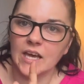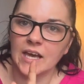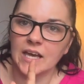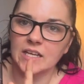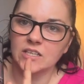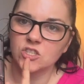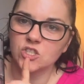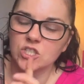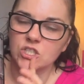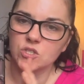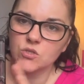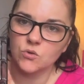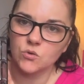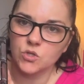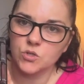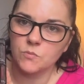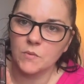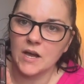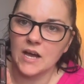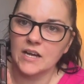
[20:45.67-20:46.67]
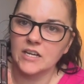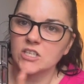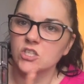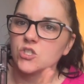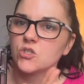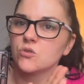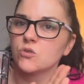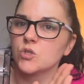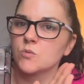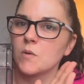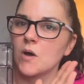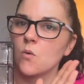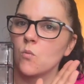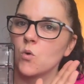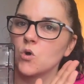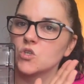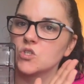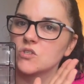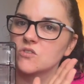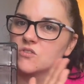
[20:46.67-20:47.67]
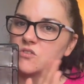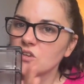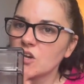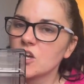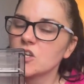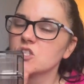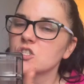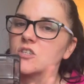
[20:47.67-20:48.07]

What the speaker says: and she talked about it. She talked about what to search,